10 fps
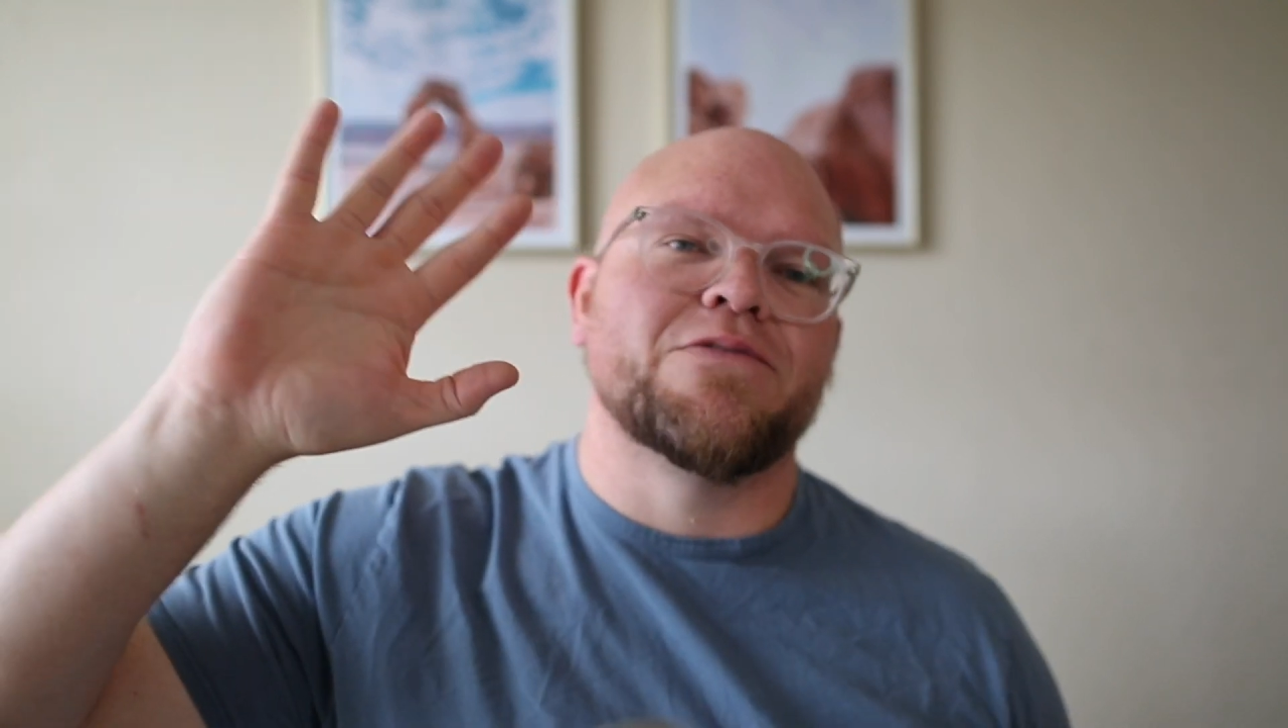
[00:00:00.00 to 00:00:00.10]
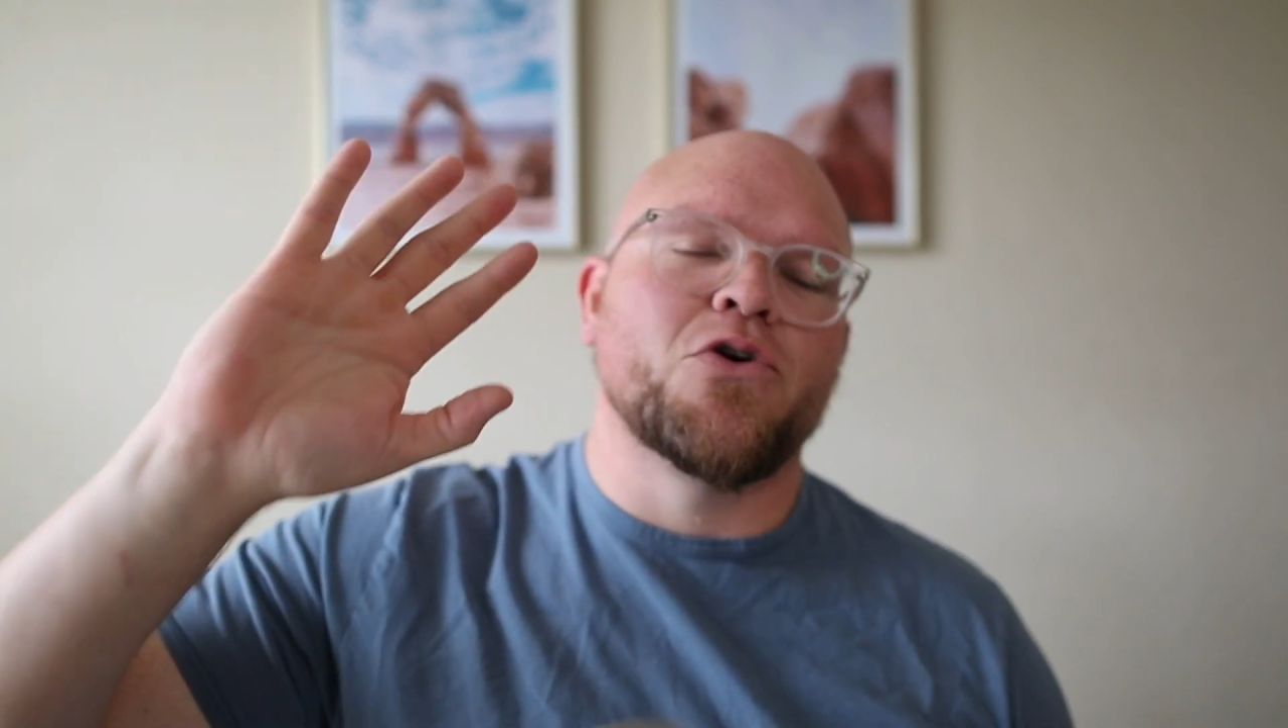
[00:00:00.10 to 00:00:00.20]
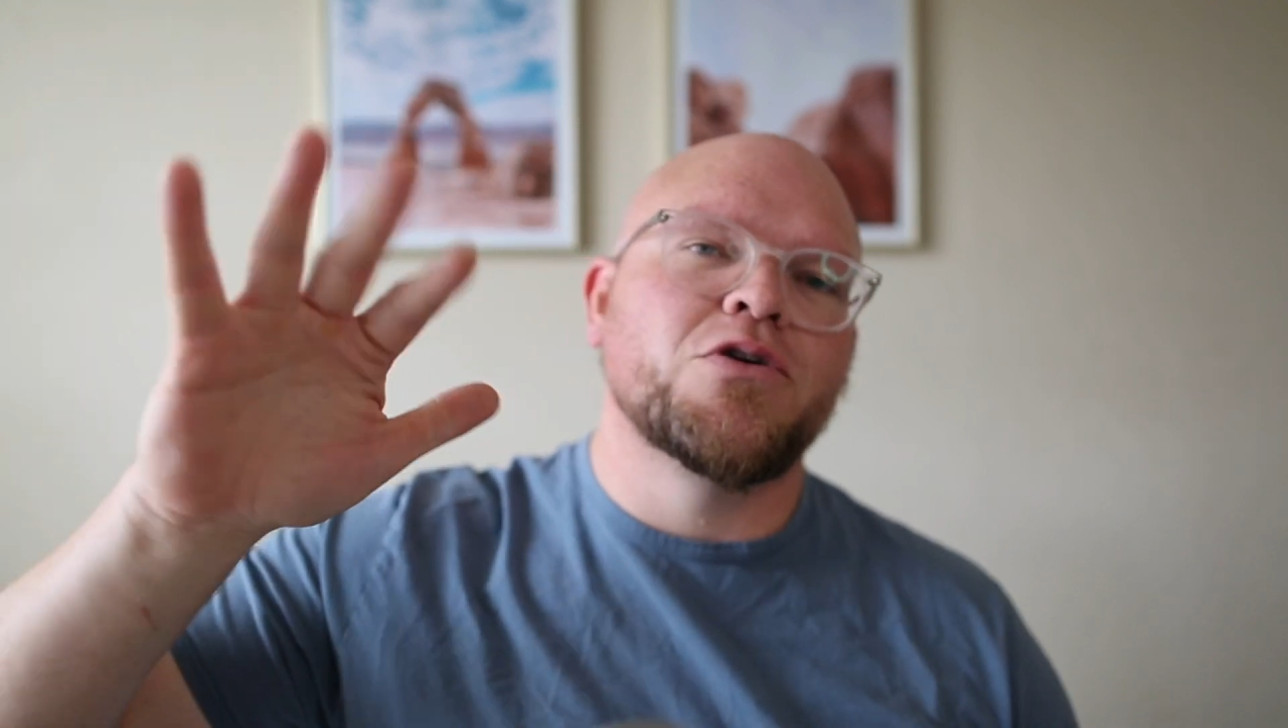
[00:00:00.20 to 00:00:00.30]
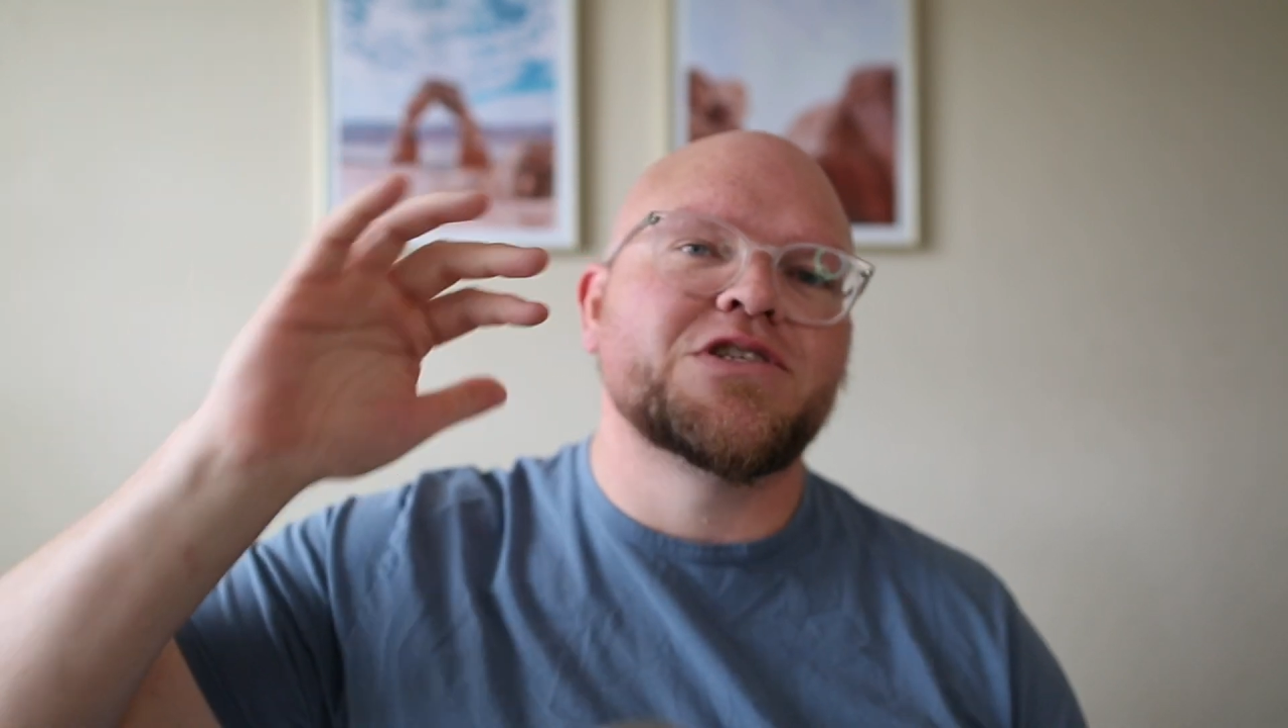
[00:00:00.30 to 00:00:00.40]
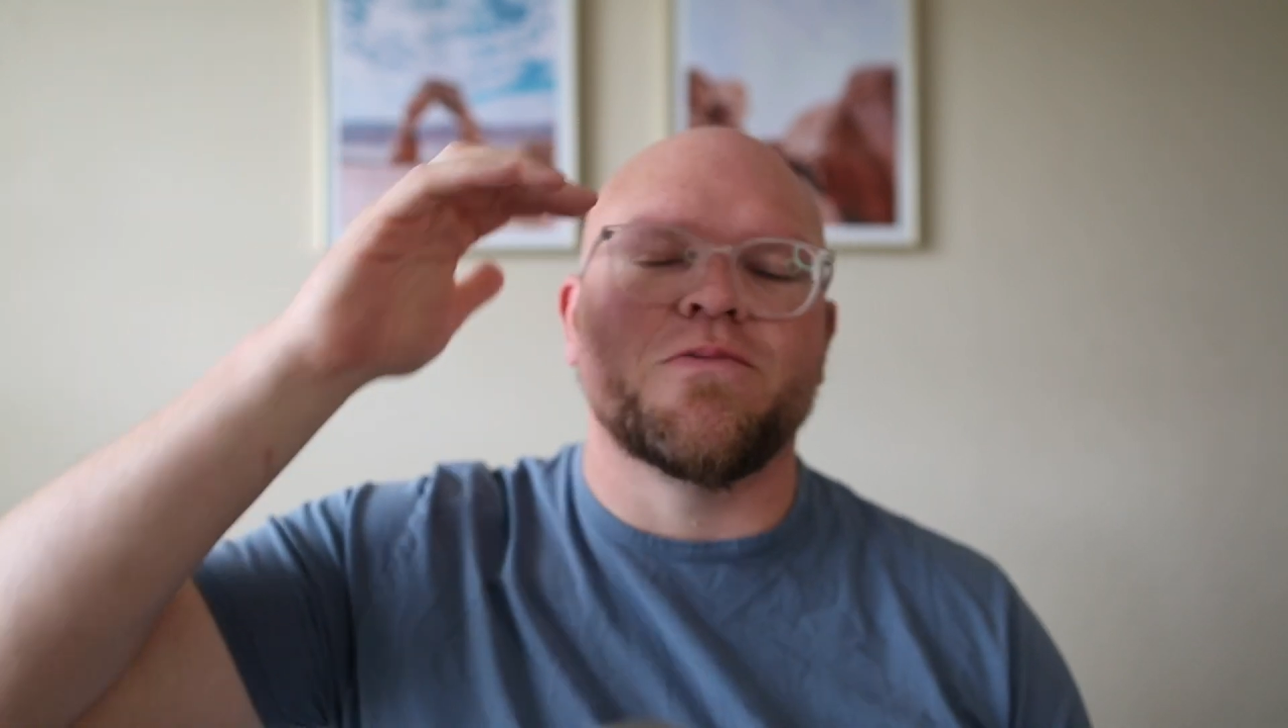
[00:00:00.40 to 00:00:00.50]

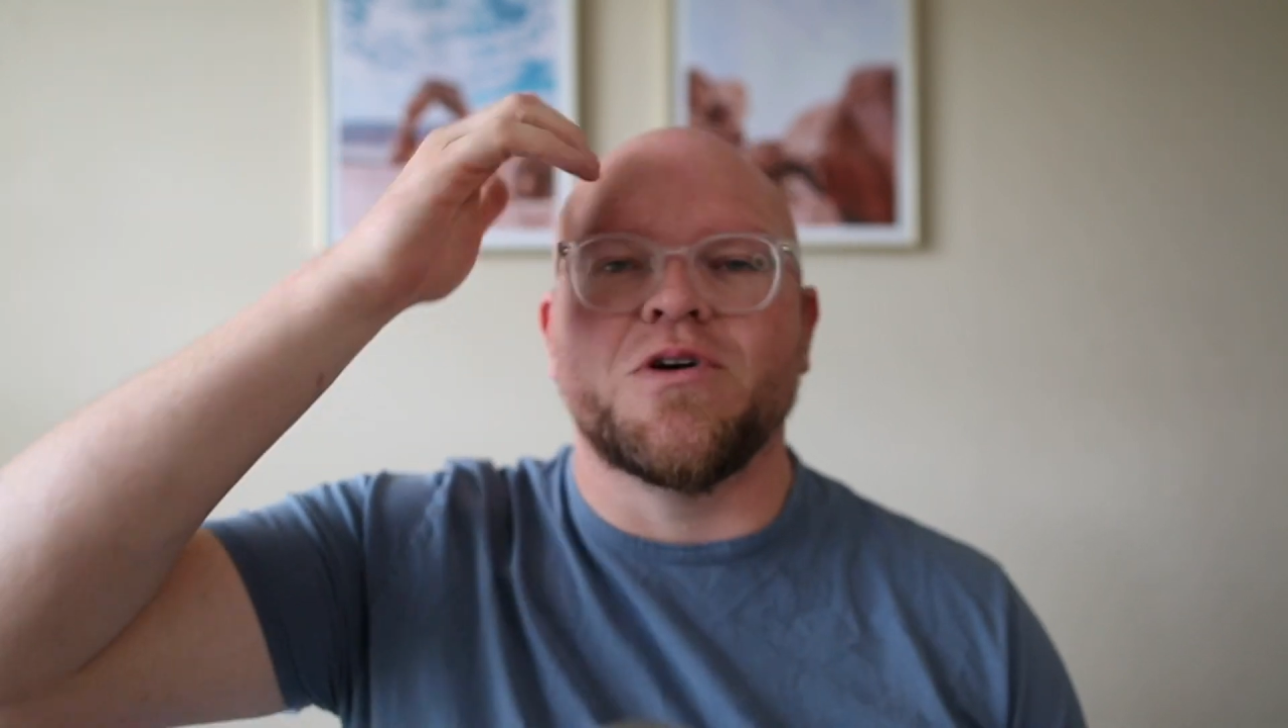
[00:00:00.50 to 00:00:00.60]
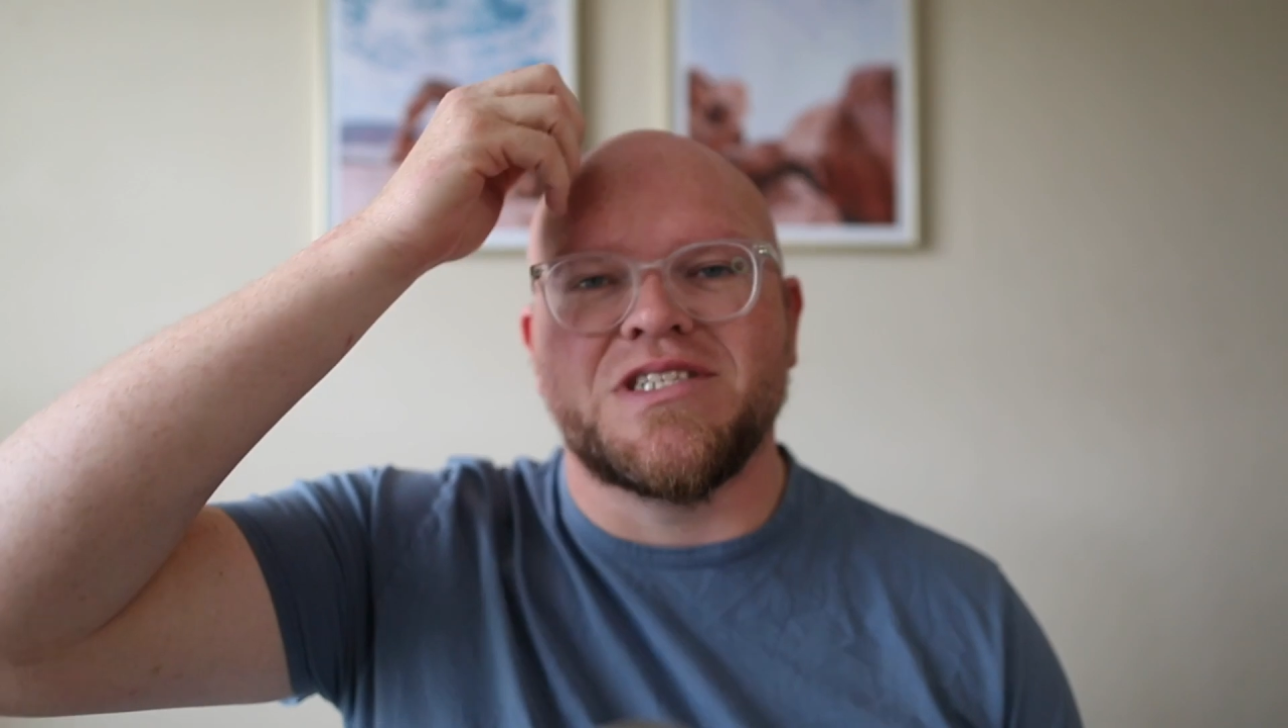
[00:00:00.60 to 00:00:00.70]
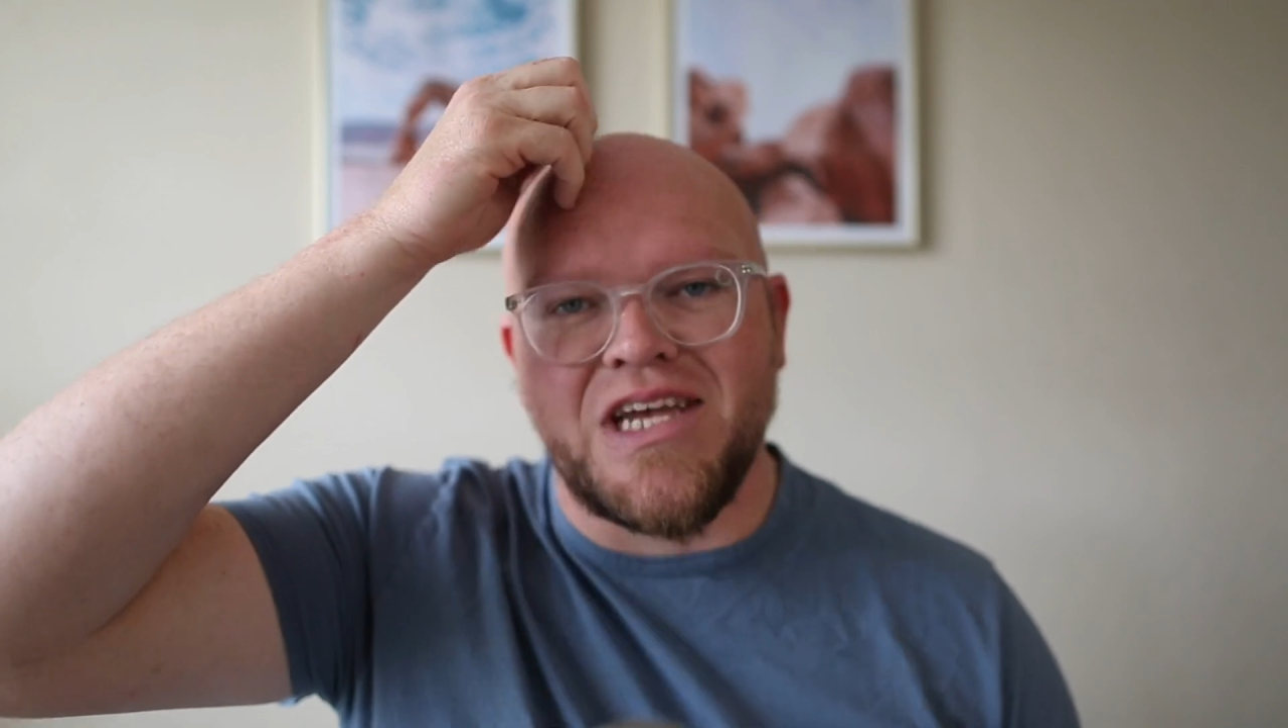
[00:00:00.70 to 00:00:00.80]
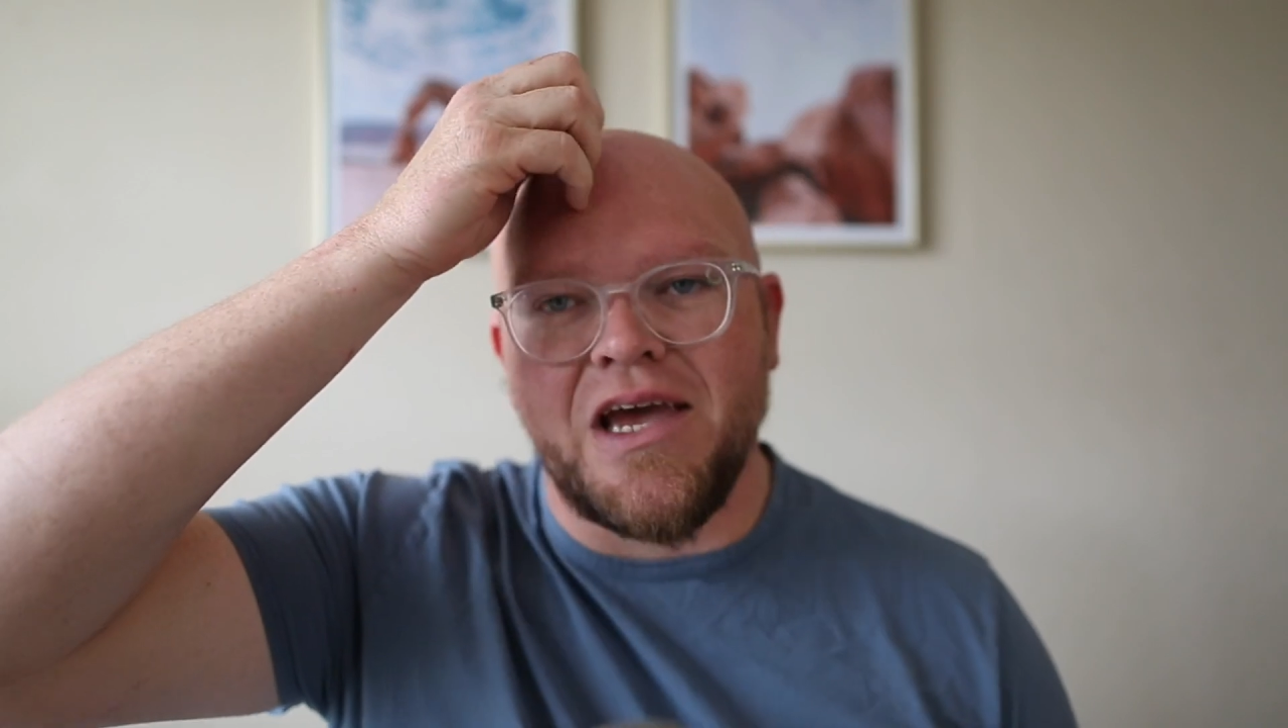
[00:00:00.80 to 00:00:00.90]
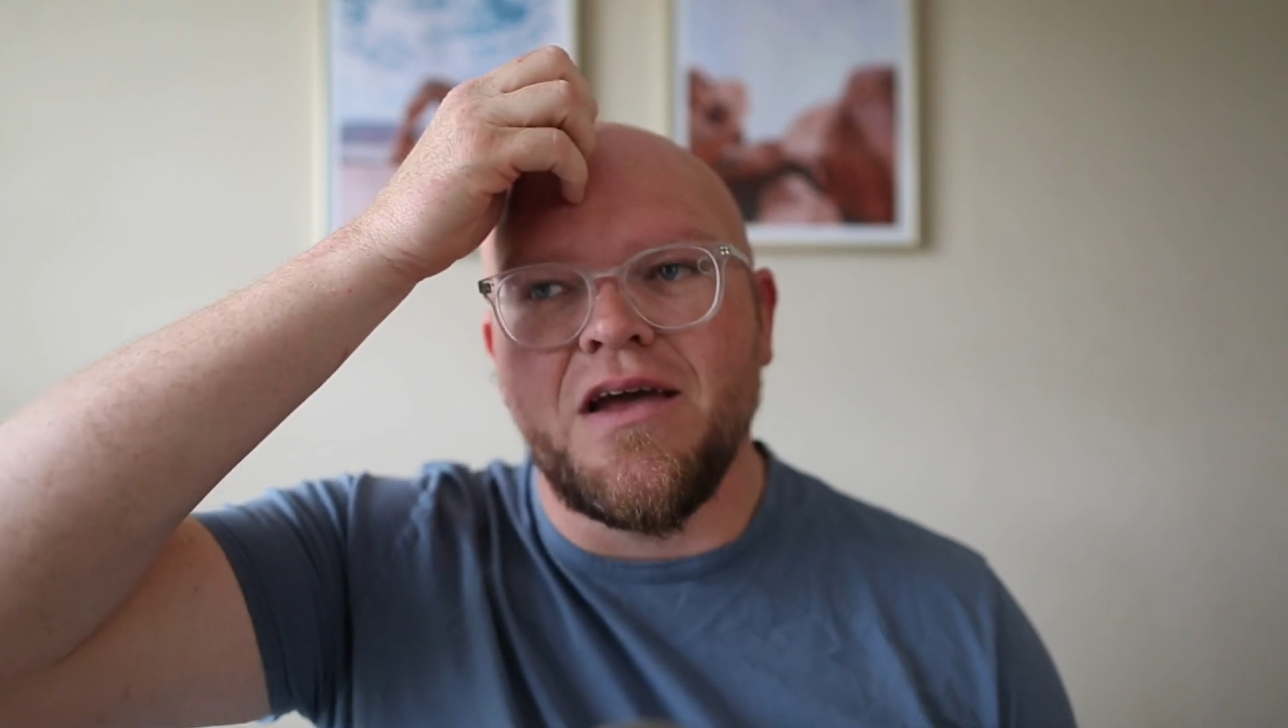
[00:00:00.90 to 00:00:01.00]
heard someone
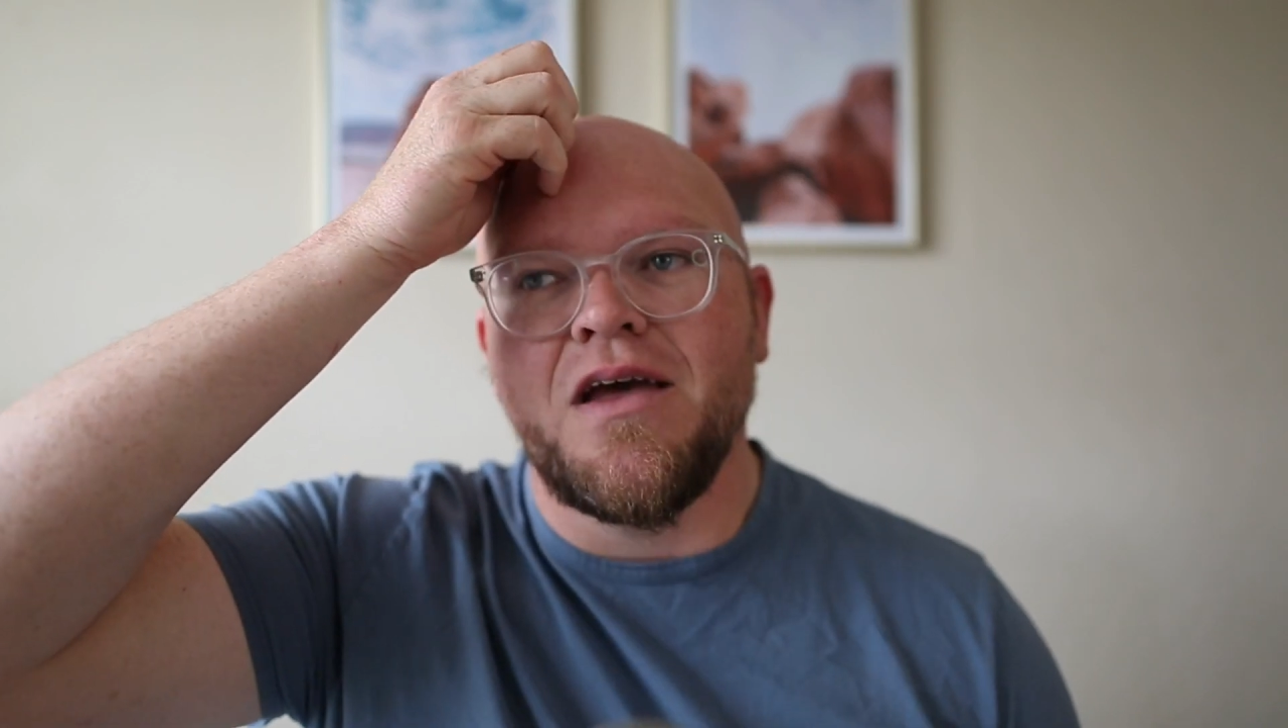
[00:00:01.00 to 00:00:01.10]
say,